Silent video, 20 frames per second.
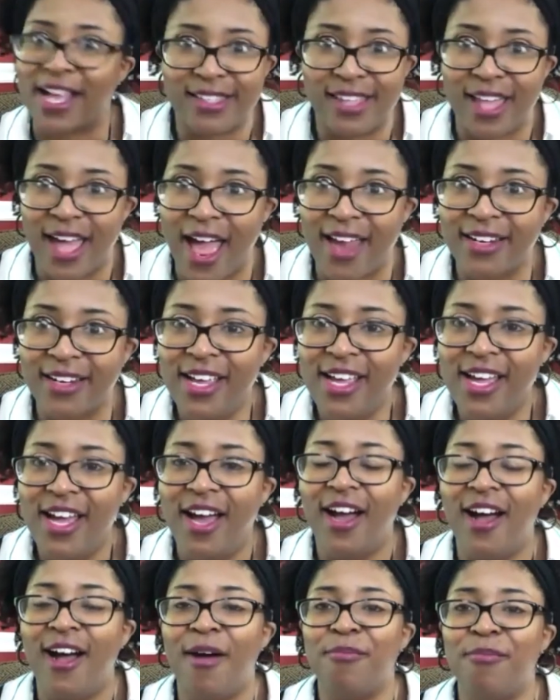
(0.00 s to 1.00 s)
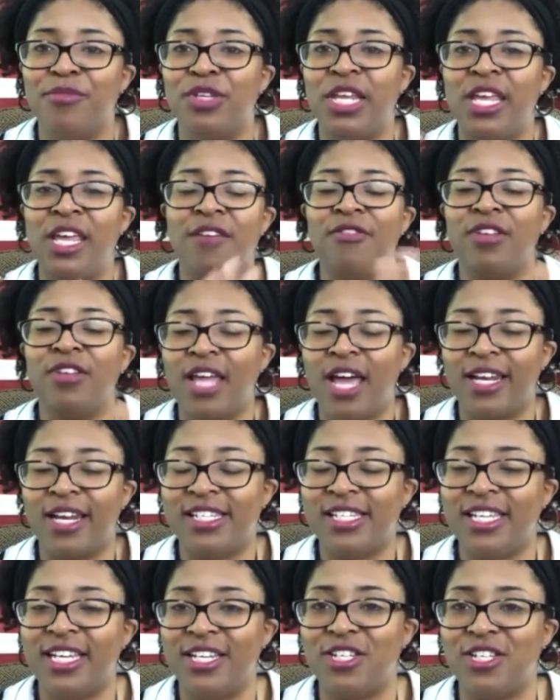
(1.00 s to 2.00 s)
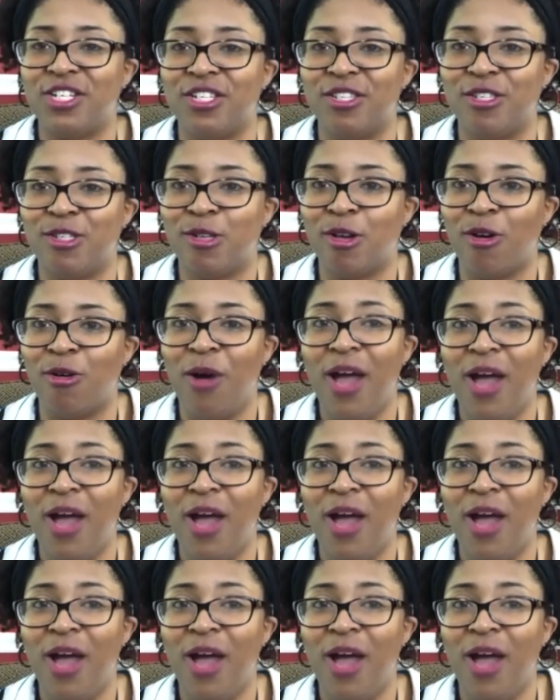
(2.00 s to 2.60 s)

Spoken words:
that, giving that attention. So,